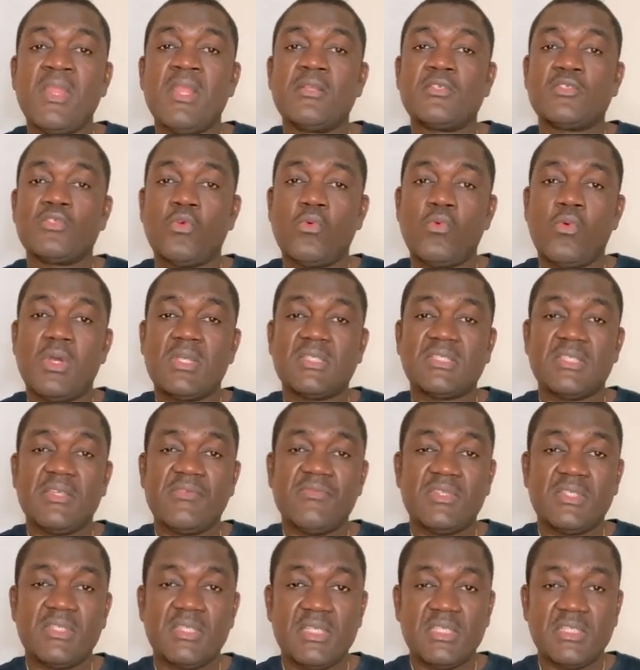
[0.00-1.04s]
So once
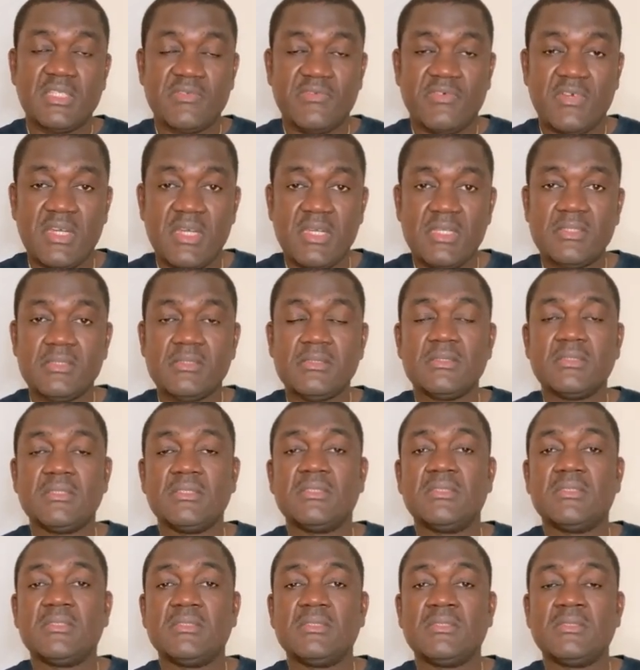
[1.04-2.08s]
everything is fine,
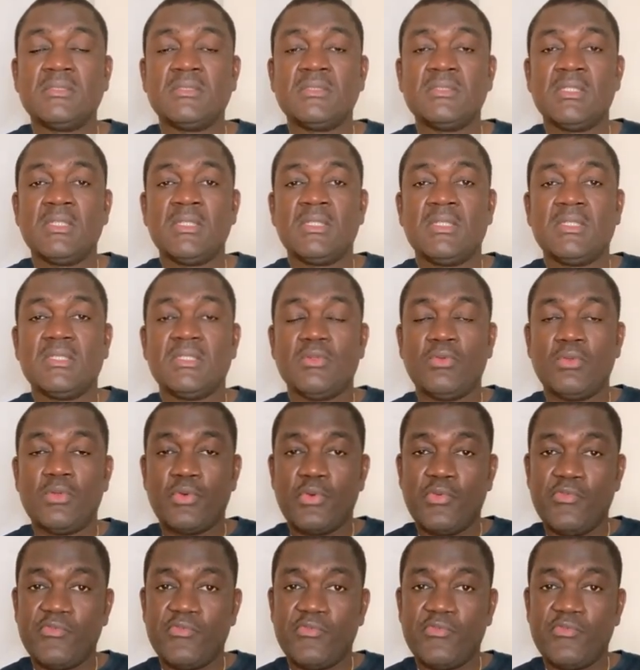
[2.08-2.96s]
they will